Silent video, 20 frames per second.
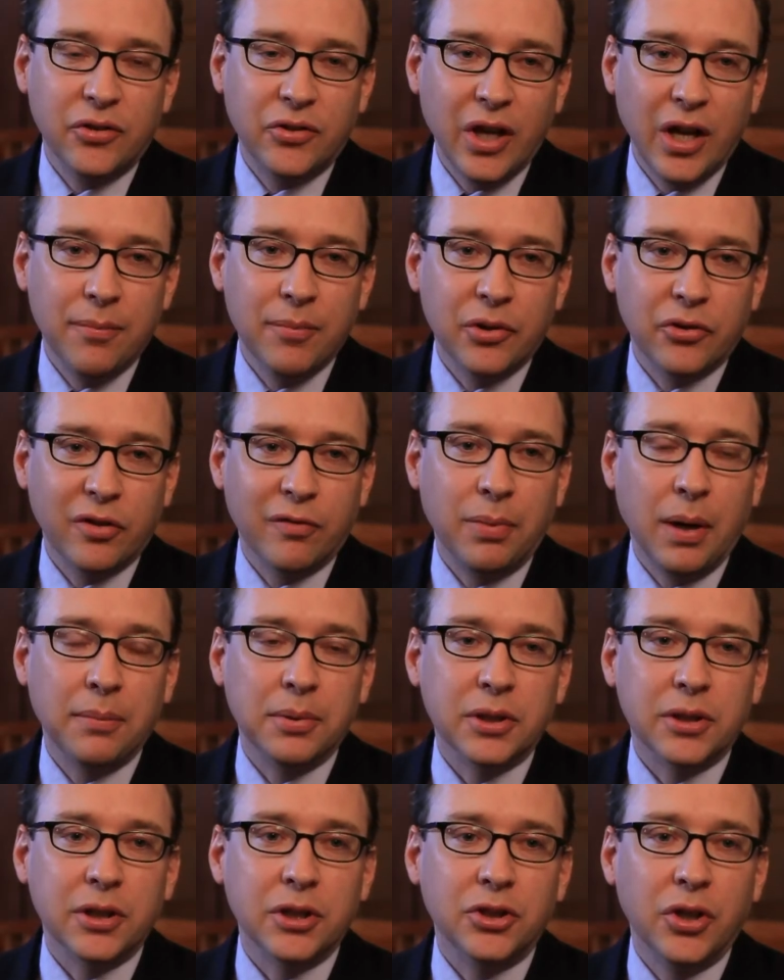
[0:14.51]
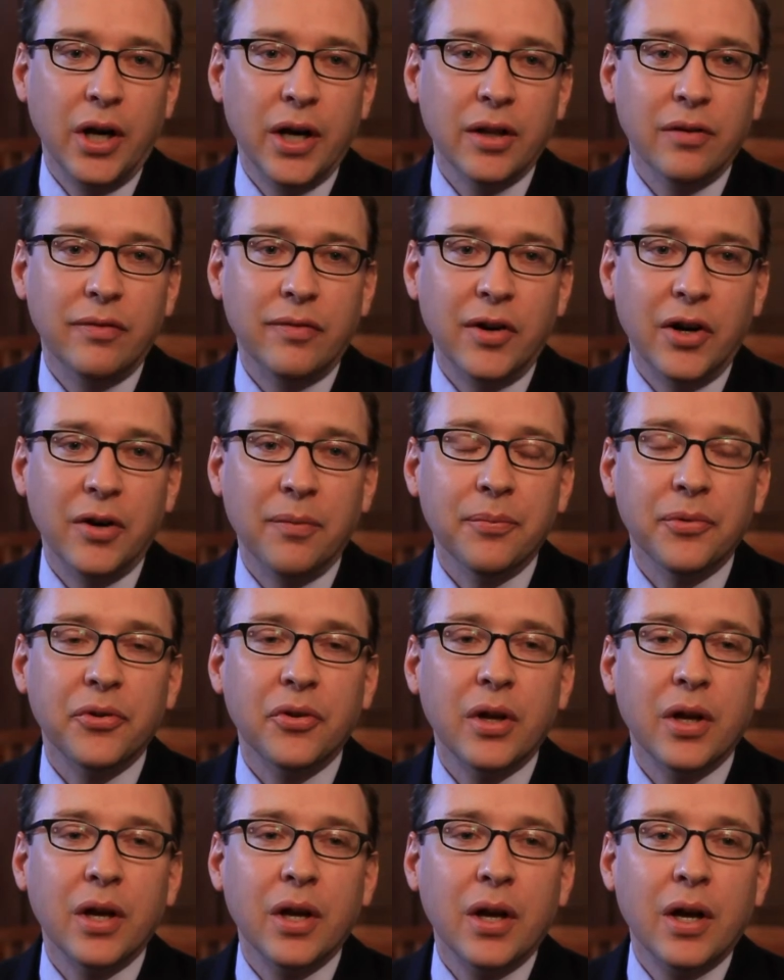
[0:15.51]
statements of publicly traded
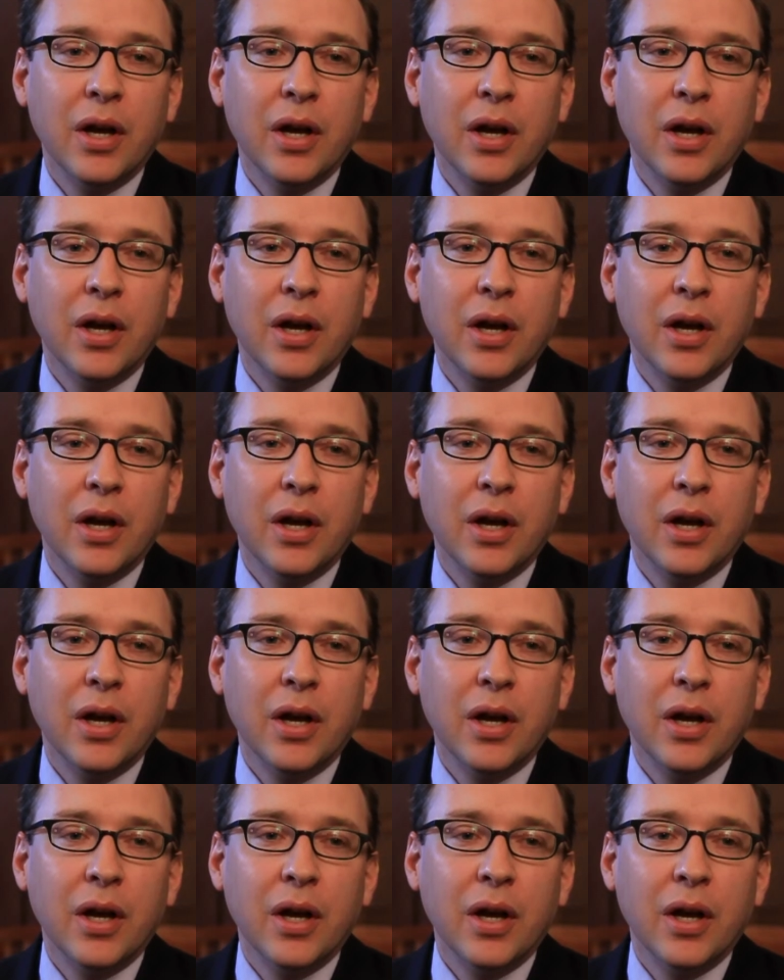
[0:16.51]
firms.